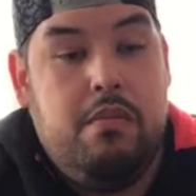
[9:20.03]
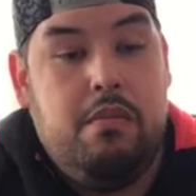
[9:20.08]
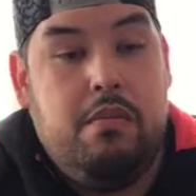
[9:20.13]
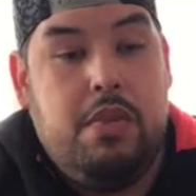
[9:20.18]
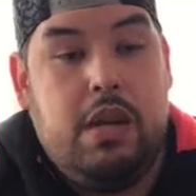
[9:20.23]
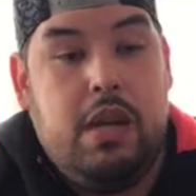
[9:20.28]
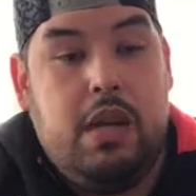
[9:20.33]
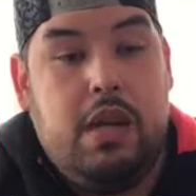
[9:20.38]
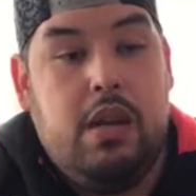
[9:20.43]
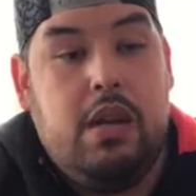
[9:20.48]

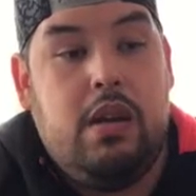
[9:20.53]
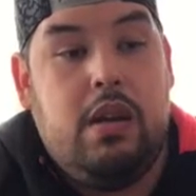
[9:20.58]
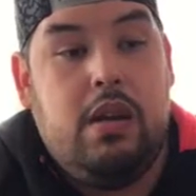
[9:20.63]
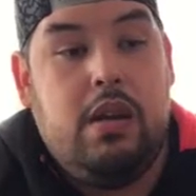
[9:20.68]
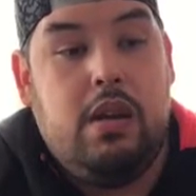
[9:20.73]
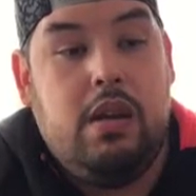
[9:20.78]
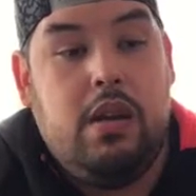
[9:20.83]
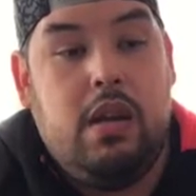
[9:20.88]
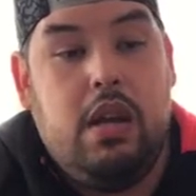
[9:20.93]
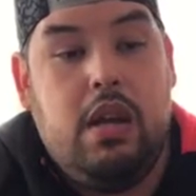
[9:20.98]
But
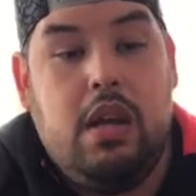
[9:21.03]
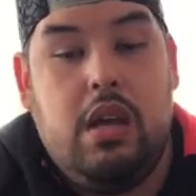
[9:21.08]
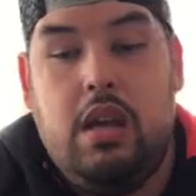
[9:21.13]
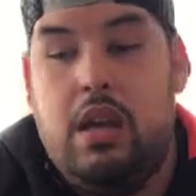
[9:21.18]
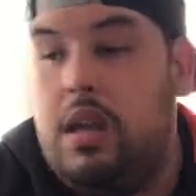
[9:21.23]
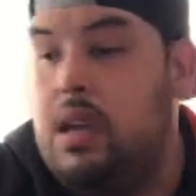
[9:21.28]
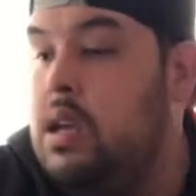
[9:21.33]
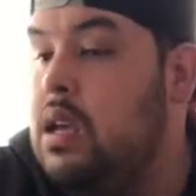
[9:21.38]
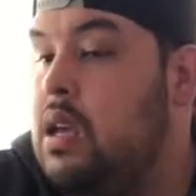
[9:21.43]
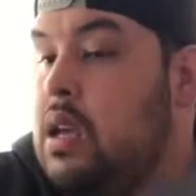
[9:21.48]
yeah,
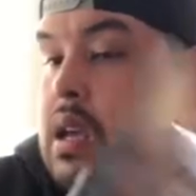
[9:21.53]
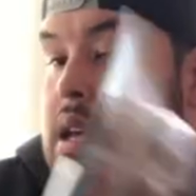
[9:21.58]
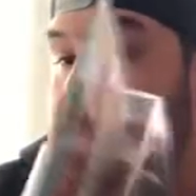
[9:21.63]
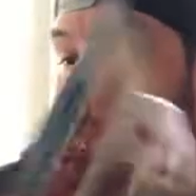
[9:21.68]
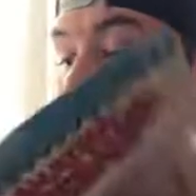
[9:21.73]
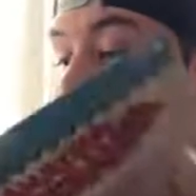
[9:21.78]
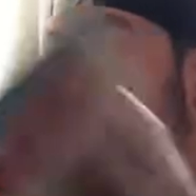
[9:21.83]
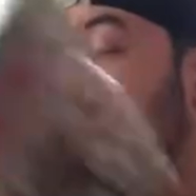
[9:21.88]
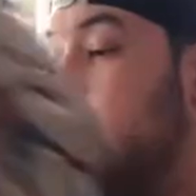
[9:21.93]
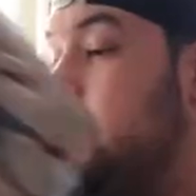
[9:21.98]

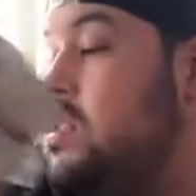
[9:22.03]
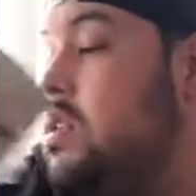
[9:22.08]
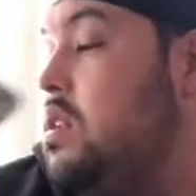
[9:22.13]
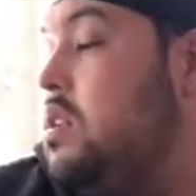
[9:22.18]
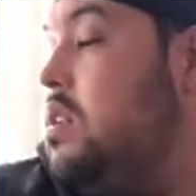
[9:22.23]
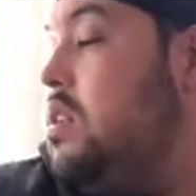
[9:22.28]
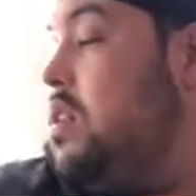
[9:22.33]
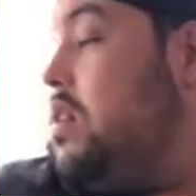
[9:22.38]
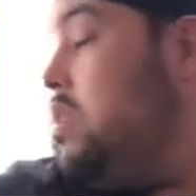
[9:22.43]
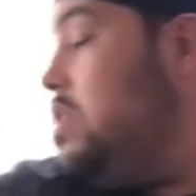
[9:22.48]
so that's
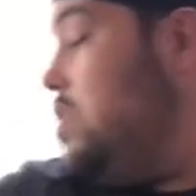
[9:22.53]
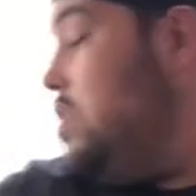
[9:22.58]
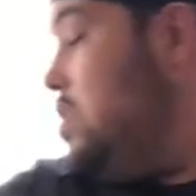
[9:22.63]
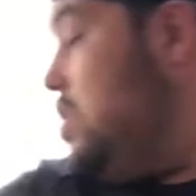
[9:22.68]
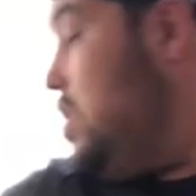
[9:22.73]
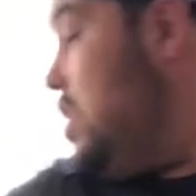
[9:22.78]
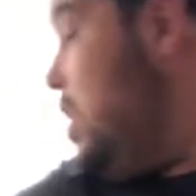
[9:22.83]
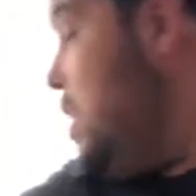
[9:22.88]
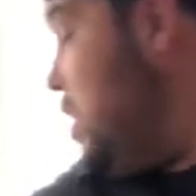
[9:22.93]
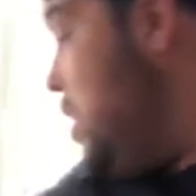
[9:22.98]
another
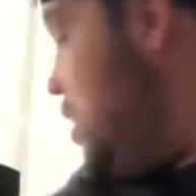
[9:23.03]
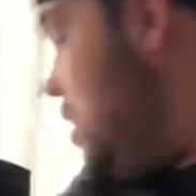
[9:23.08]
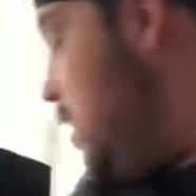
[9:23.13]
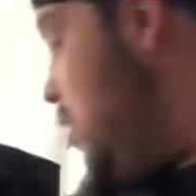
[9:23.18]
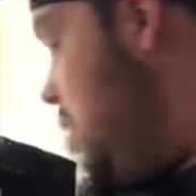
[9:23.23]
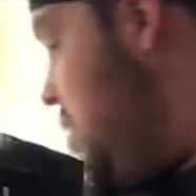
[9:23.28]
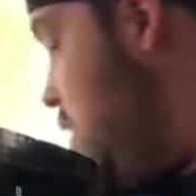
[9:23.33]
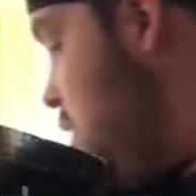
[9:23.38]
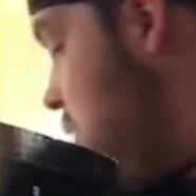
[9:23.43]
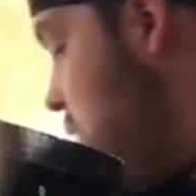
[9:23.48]
thing.
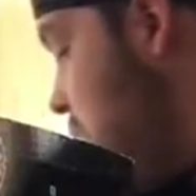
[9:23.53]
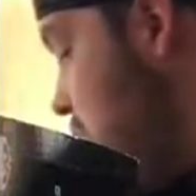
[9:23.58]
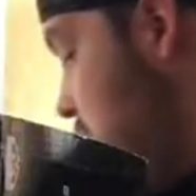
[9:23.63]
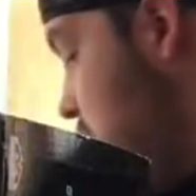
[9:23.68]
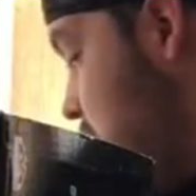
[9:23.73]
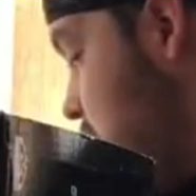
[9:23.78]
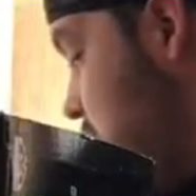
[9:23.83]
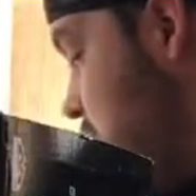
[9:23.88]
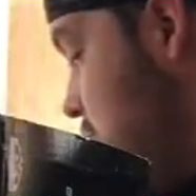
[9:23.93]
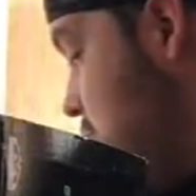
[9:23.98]

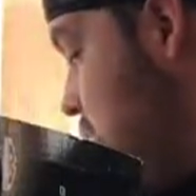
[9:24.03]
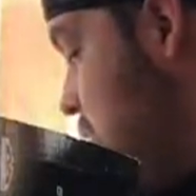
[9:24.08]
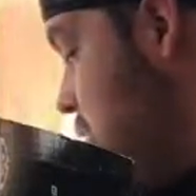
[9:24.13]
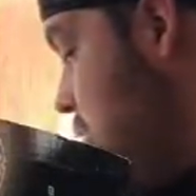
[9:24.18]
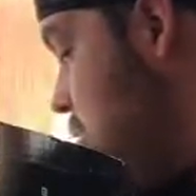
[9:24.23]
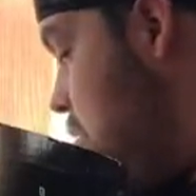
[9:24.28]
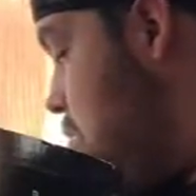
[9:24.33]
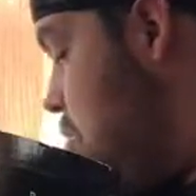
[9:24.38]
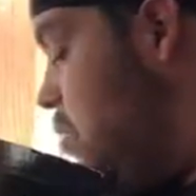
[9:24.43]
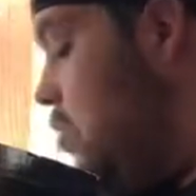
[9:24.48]

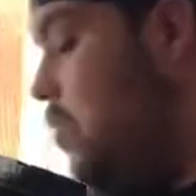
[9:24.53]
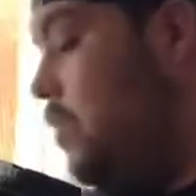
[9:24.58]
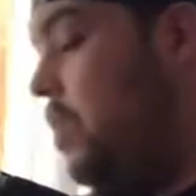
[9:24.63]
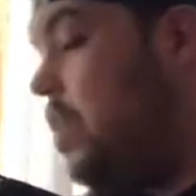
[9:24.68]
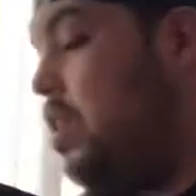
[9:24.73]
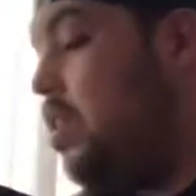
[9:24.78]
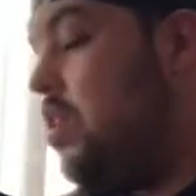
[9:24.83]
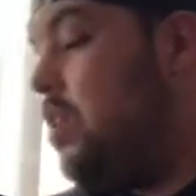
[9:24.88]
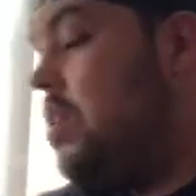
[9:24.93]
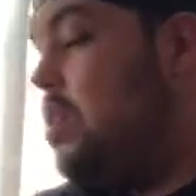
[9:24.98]
That's two of the
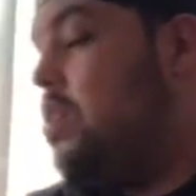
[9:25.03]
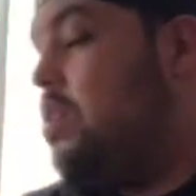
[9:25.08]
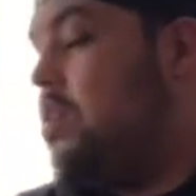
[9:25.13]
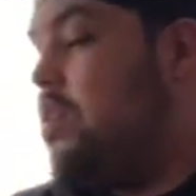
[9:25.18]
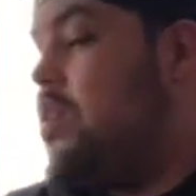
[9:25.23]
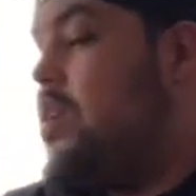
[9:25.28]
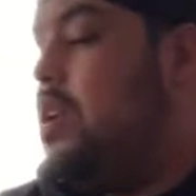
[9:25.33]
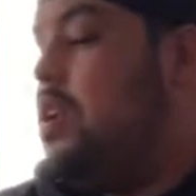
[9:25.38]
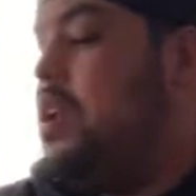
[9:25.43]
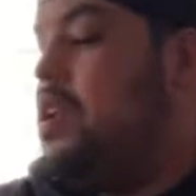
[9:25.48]
vintage,
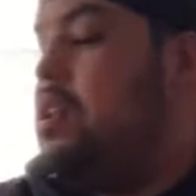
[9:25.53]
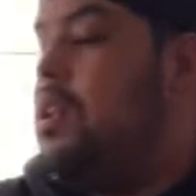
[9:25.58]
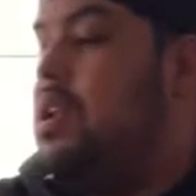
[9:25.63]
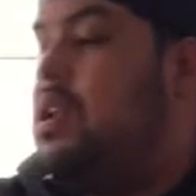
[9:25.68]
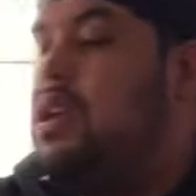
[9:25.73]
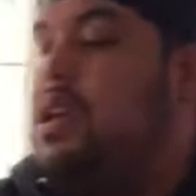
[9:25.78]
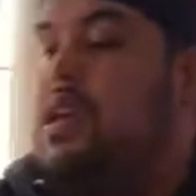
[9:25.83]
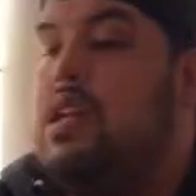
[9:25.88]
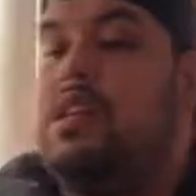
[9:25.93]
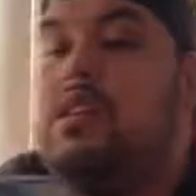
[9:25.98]
and I
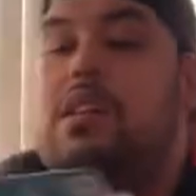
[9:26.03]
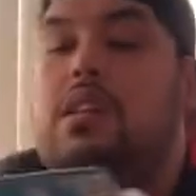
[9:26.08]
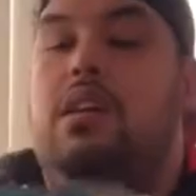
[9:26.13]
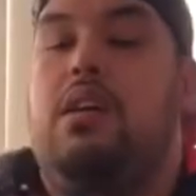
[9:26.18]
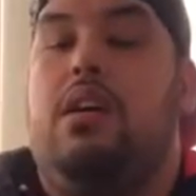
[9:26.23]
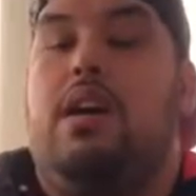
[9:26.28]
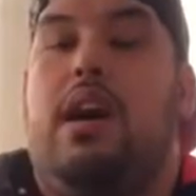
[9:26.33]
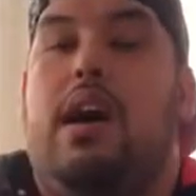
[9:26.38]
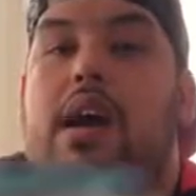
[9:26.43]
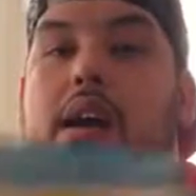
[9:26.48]
did get
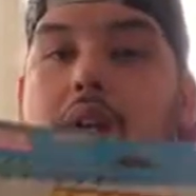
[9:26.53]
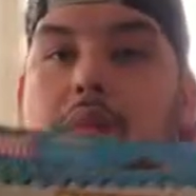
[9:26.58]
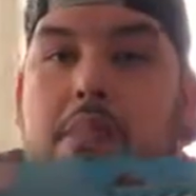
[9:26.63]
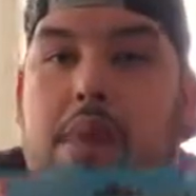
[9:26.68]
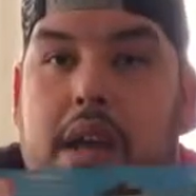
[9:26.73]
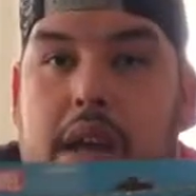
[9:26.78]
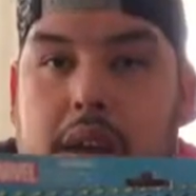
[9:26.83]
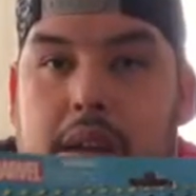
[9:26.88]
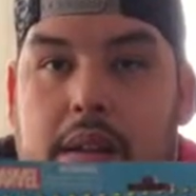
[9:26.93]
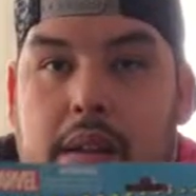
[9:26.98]
the Iron
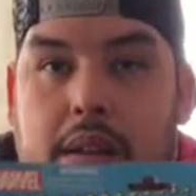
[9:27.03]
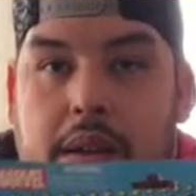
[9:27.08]
Man.